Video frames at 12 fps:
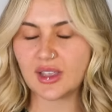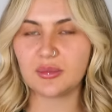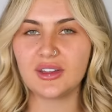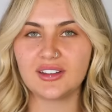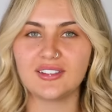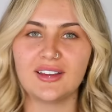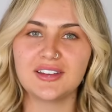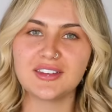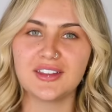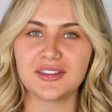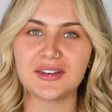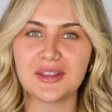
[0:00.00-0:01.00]
I mean, I just
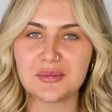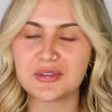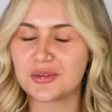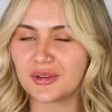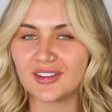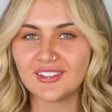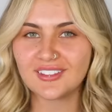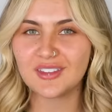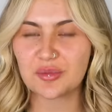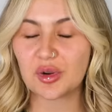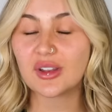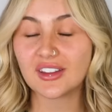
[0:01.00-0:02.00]
like the name as well.
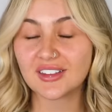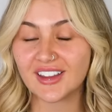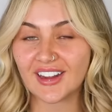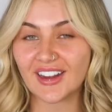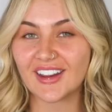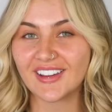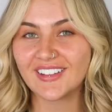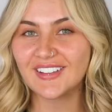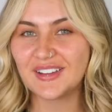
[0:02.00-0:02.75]
The product's great.